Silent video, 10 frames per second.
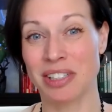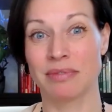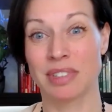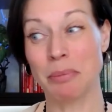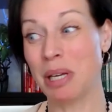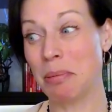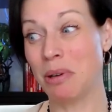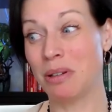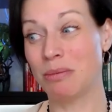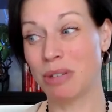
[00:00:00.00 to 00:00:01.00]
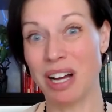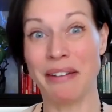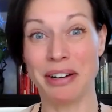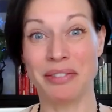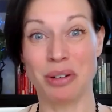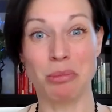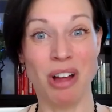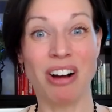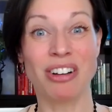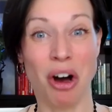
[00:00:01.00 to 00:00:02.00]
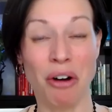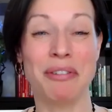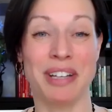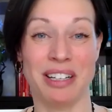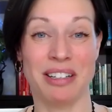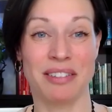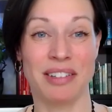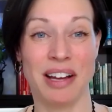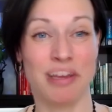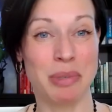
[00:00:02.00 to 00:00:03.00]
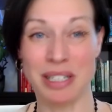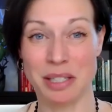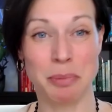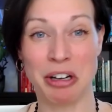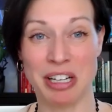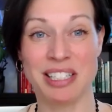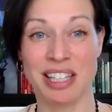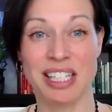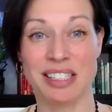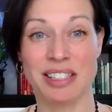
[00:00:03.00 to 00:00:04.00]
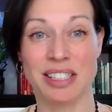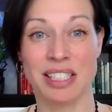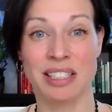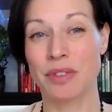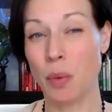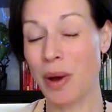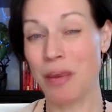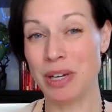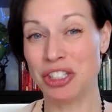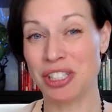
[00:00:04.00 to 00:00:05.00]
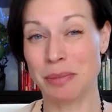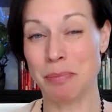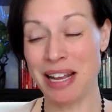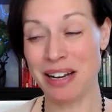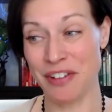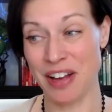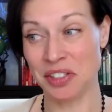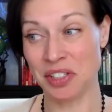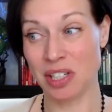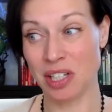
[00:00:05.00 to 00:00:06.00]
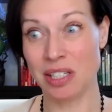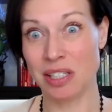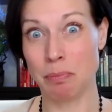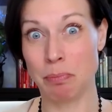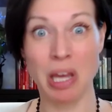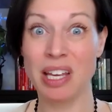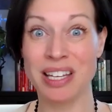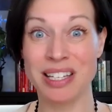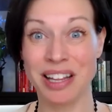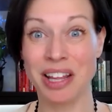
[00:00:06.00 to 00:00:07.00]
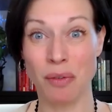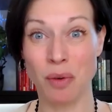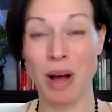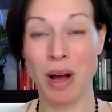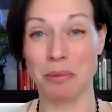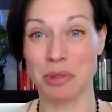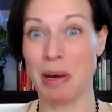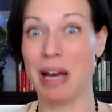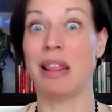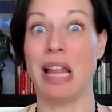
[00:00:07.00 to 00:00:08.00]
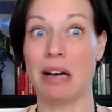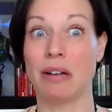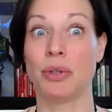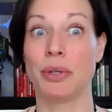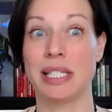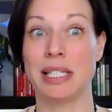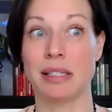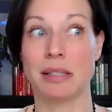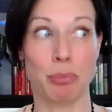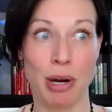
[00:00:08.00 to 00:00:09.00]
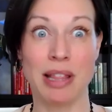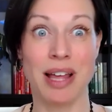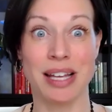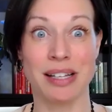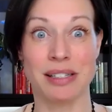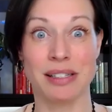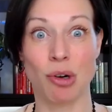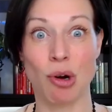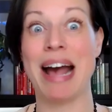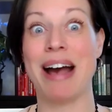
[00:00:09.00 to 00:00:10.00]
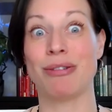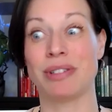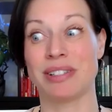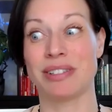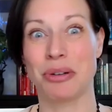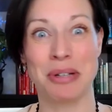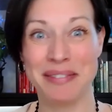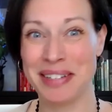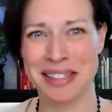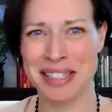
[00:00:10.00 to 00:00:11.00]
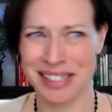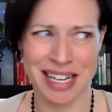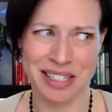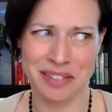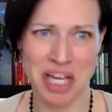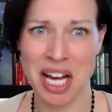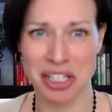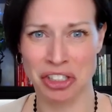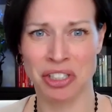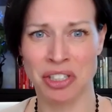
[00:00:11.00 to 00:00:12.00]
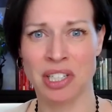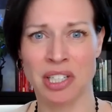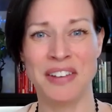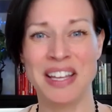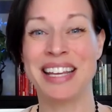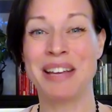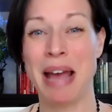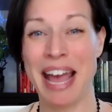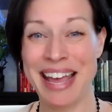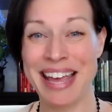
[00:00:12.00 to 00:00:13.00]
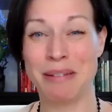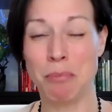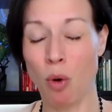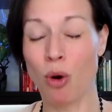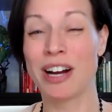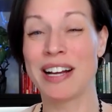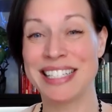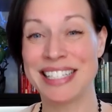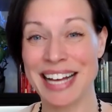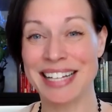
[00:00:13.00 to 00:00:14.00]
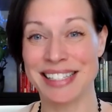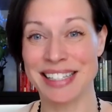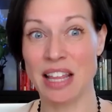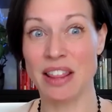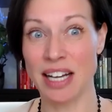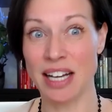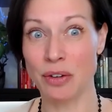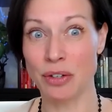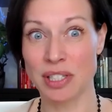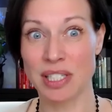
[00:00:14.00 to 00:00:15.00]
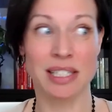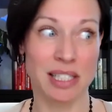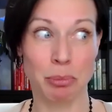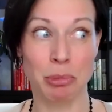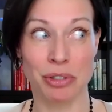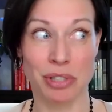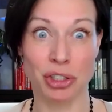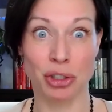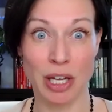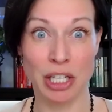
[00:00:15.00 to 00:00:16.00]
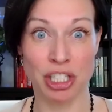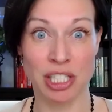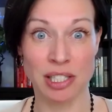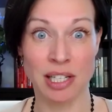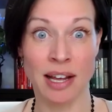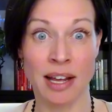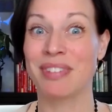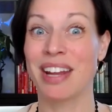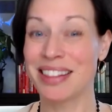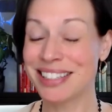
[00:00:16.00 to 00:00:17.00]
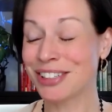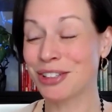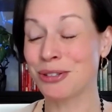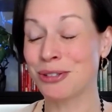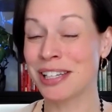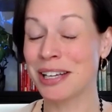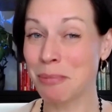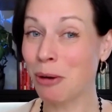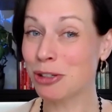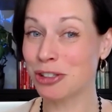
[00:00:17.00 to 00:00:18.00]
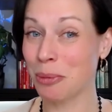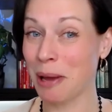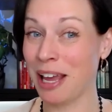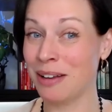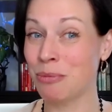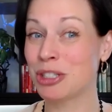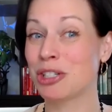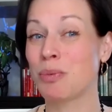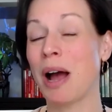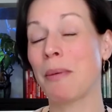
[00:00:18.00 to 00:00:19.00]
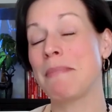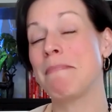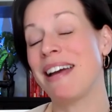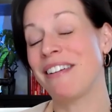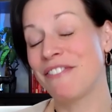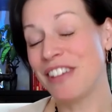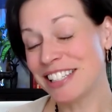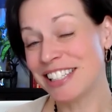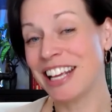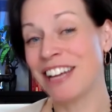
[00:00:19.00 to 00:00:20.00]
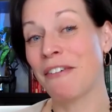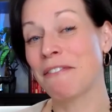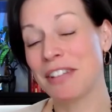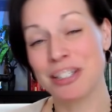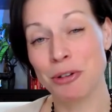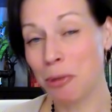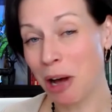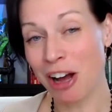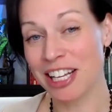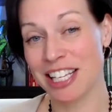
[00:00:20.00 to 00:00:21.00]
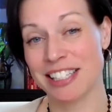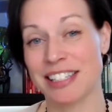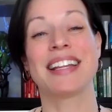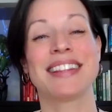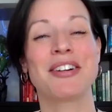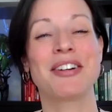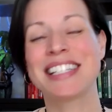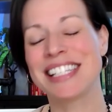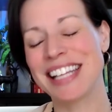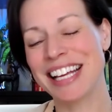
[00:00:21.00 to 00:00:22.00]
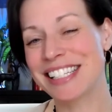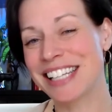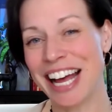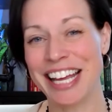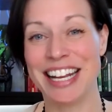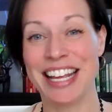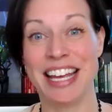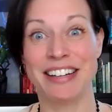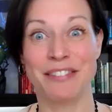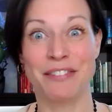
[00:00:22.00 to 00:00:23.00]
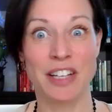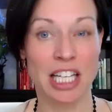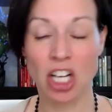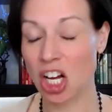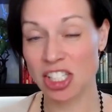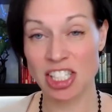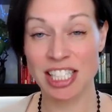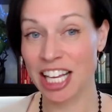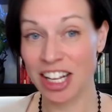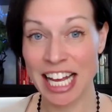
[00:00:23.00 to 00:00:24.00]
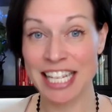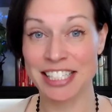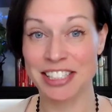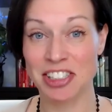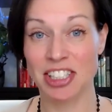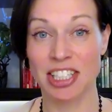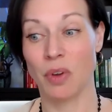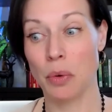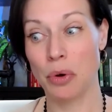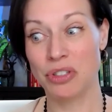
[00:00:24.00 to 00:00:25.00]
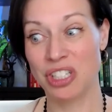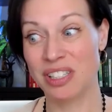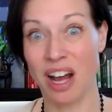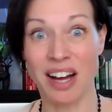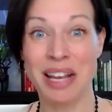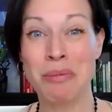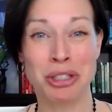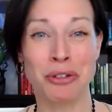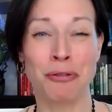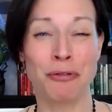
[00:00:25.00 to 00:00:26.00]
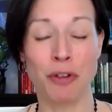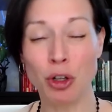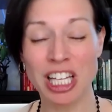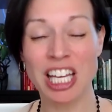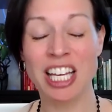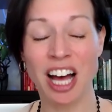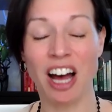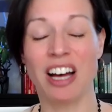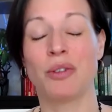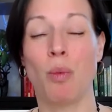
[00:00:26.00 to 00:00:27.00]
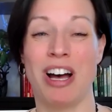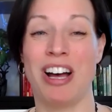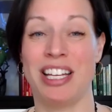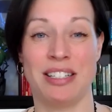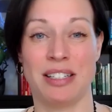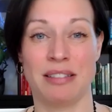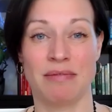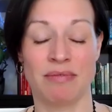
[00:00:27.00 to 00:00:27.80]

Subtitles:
Some people recovering from long COVID have been experiencing this. The way in which this manifests is being easily overwhelmed by loud noises, bright lights, crowds, or even the sense of touch, feeling pain more intensely than others in similar situations. And this includes emotional pain, which is why we manifest it in our physical bodies. There is this anxiety and feeling constantly on edge, or just unable to fully unwind.